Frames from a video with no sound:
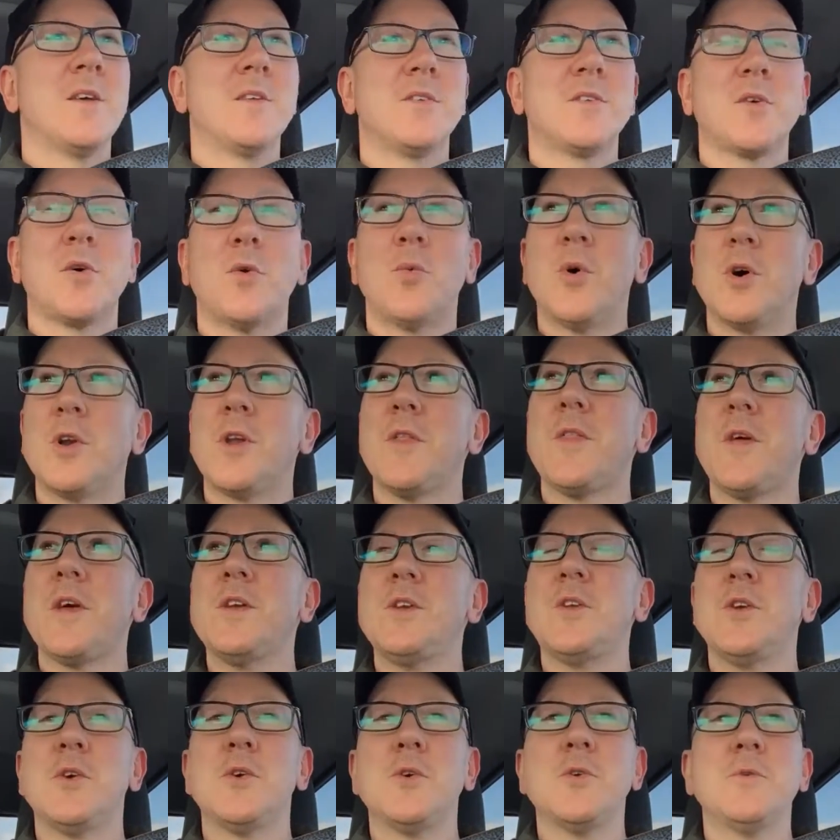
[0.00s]
So what
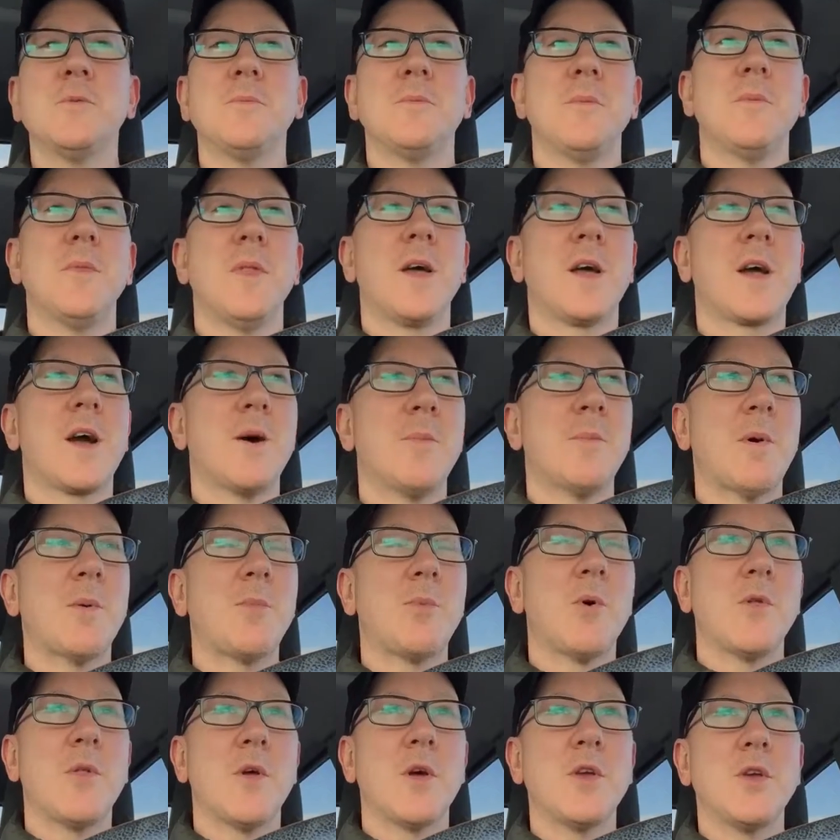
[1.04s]
do? They come up
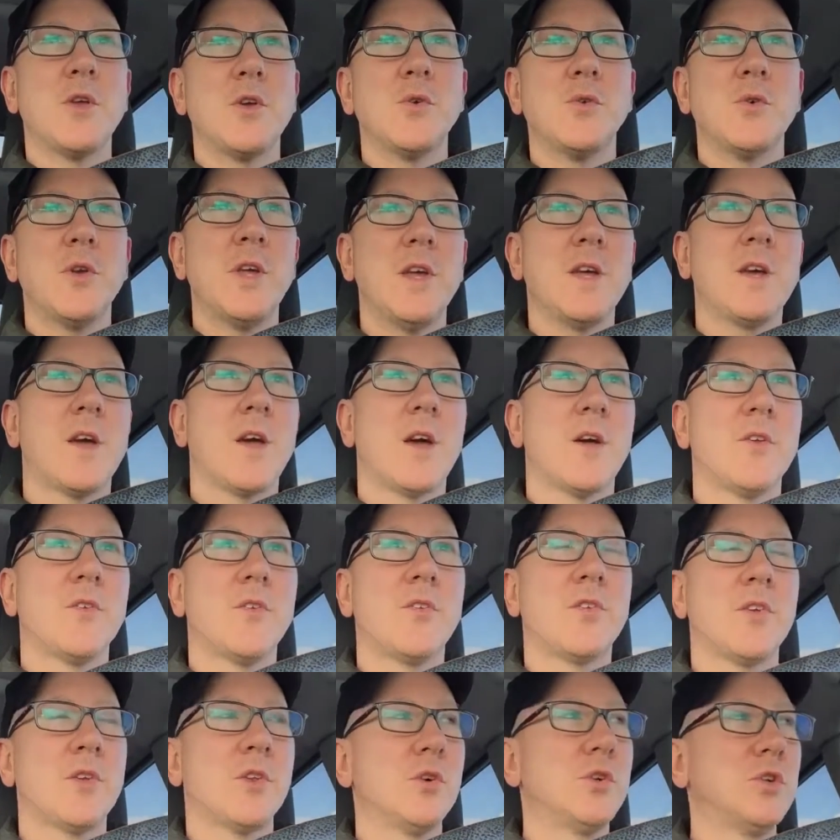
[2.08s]
with a unique
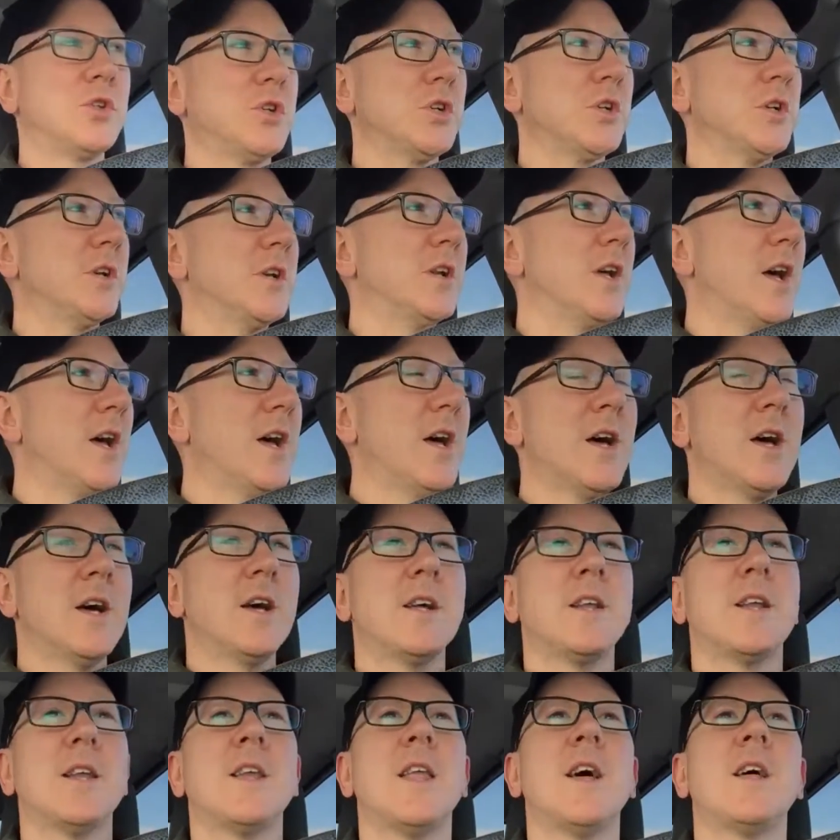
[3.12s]

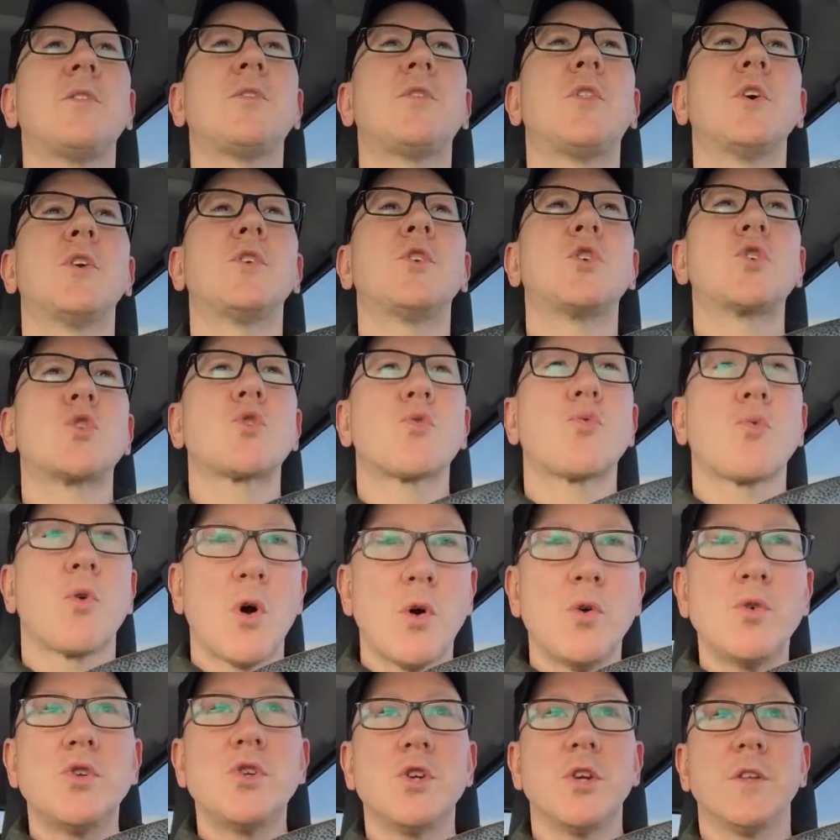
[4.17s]
solution. Let the
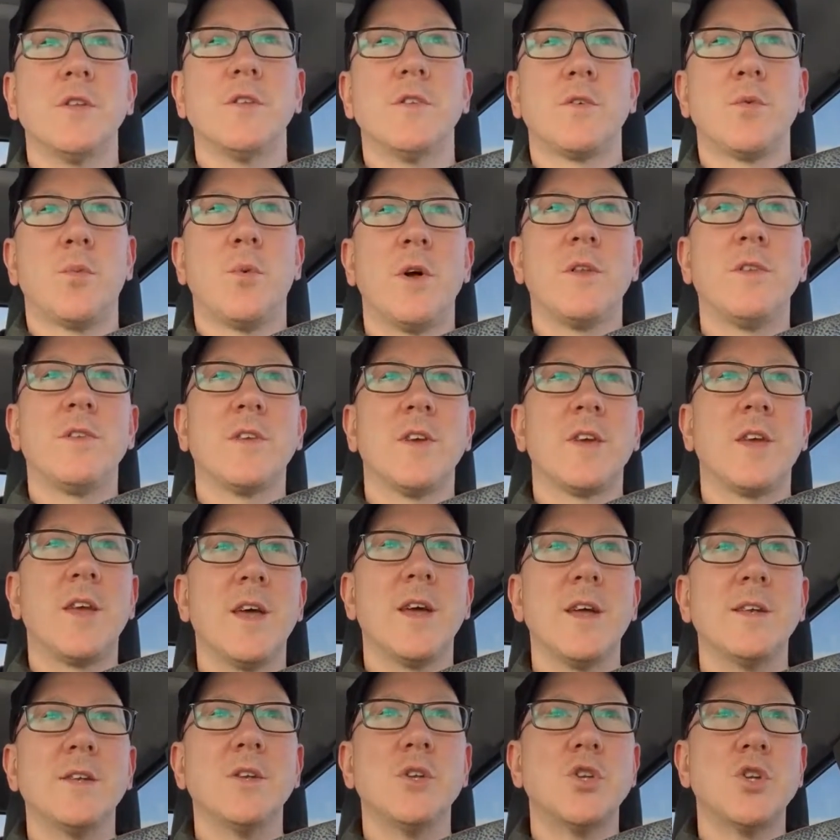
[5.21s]
Trojans once
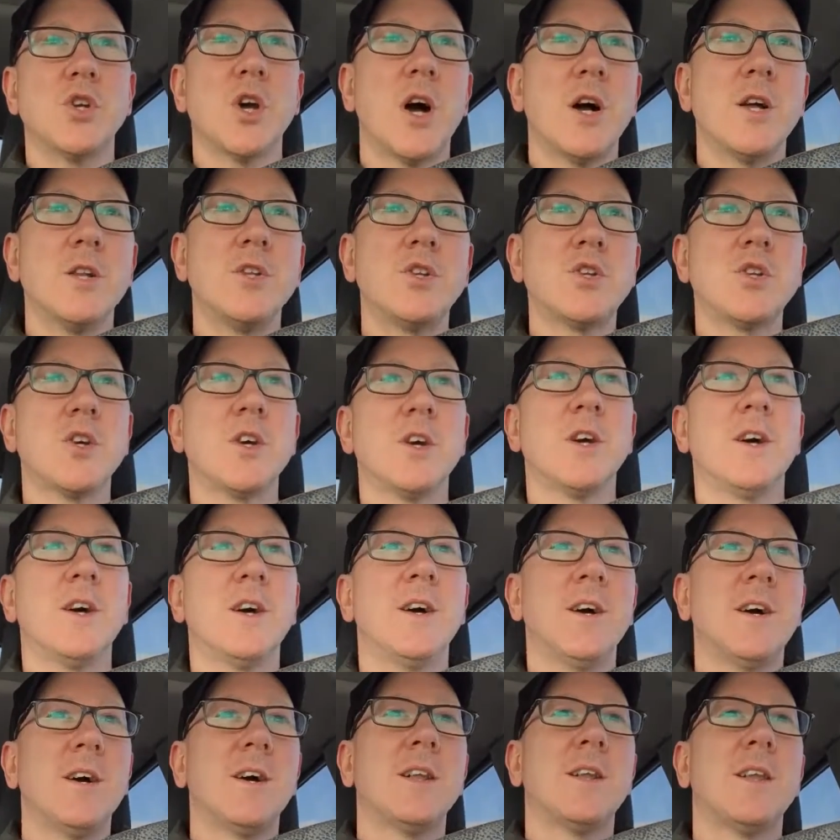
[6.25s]
again judge.
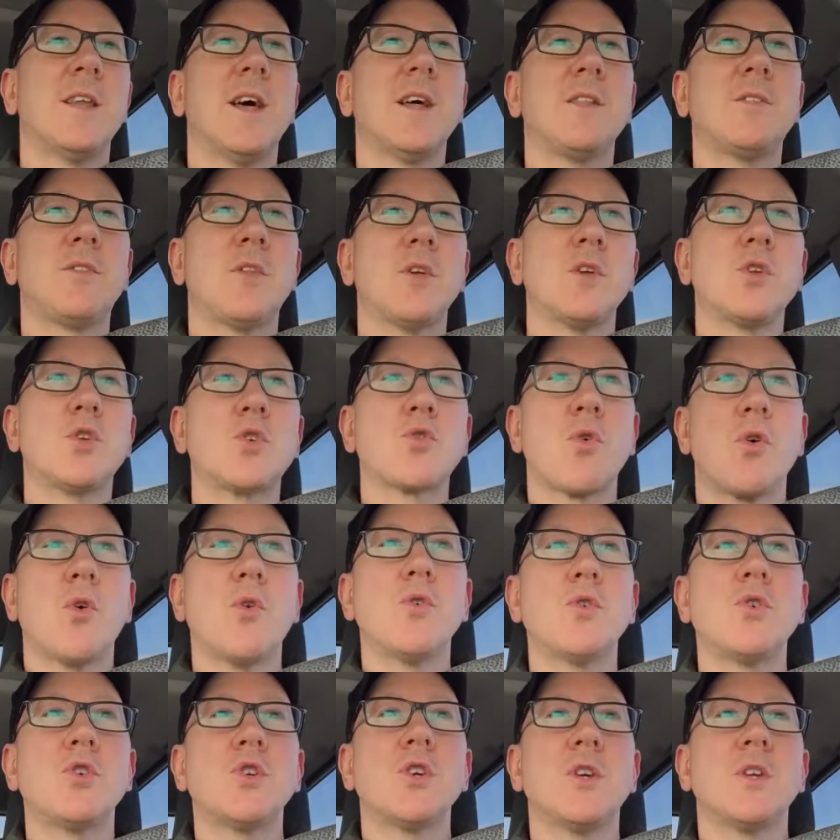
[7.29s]
Let the
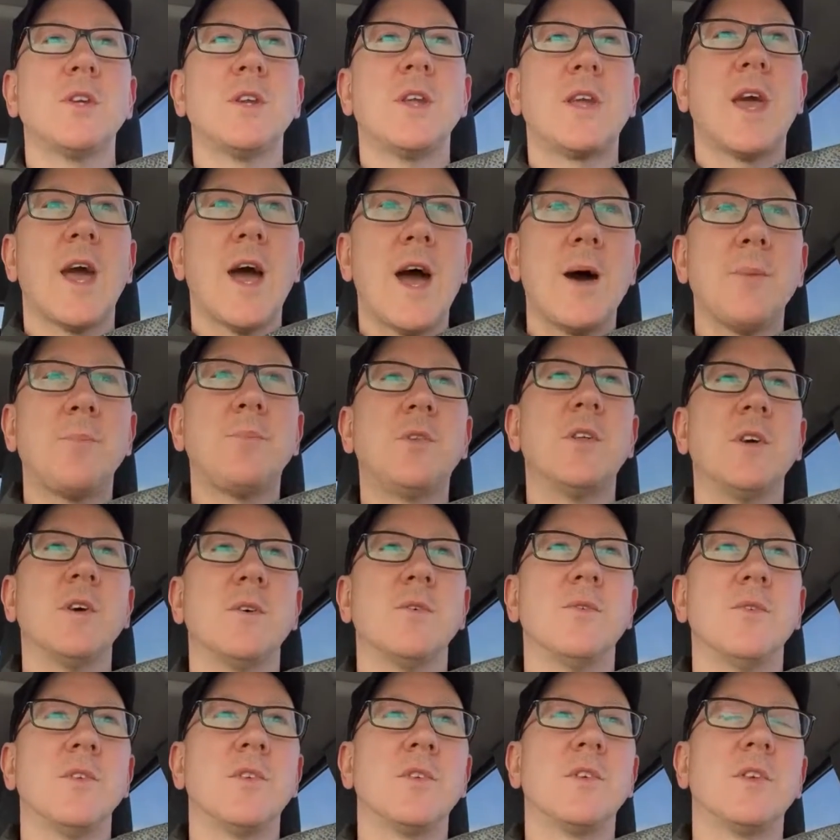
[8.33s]
Trojan
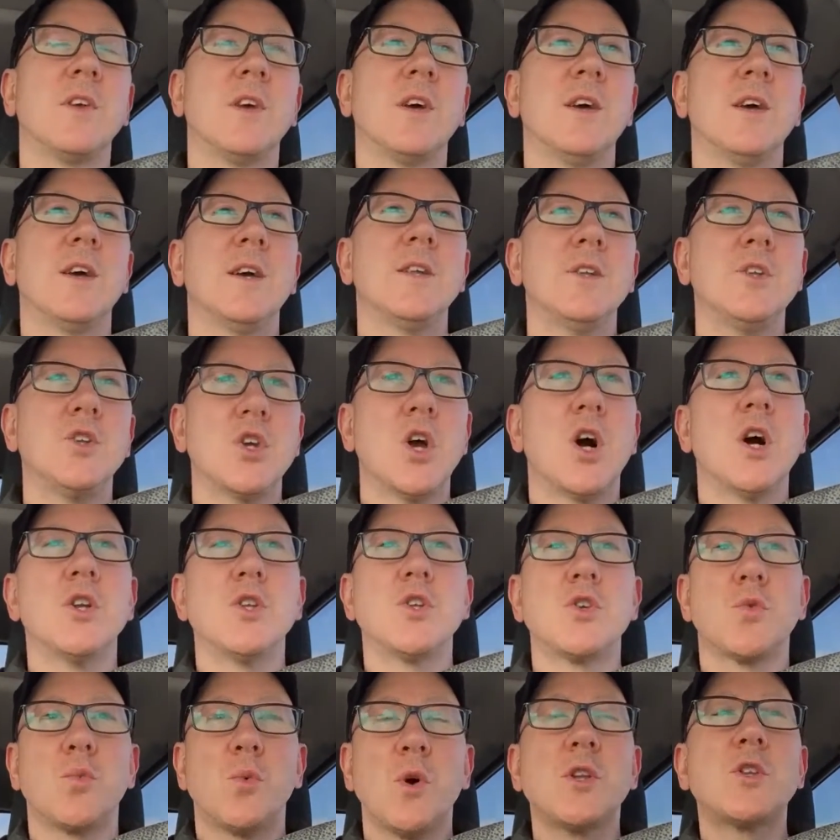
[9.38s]
captives
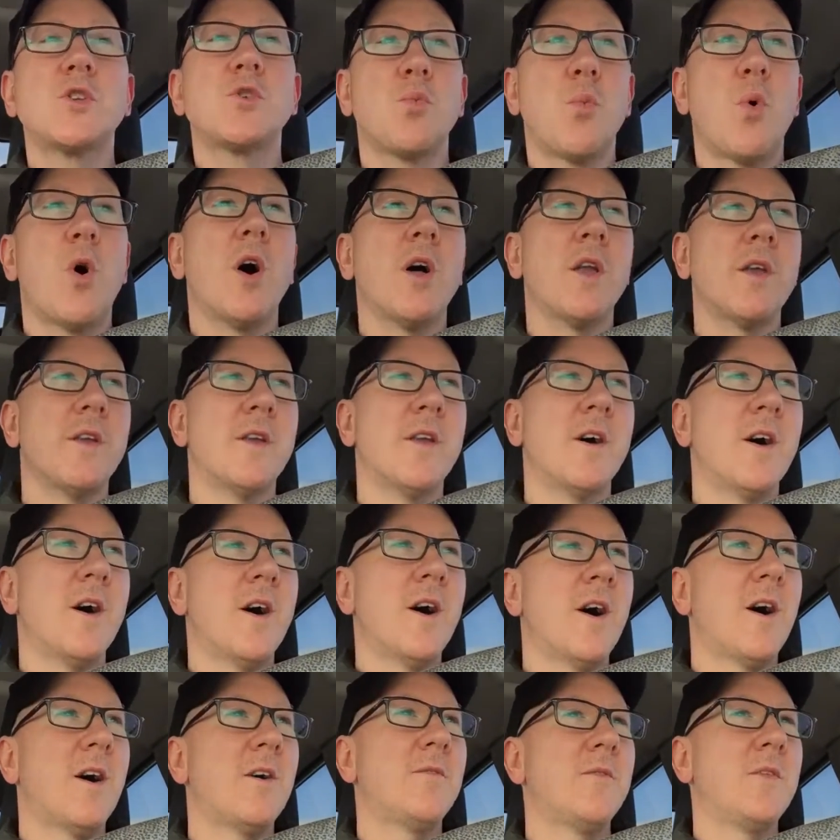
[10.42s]
judge which
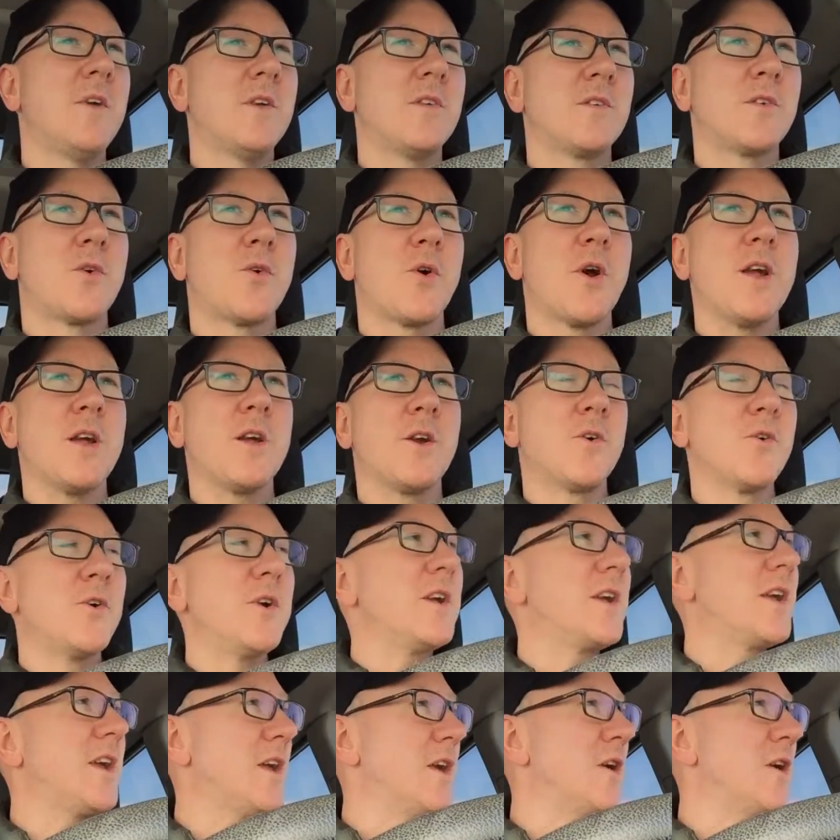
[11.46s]
one of these great Greek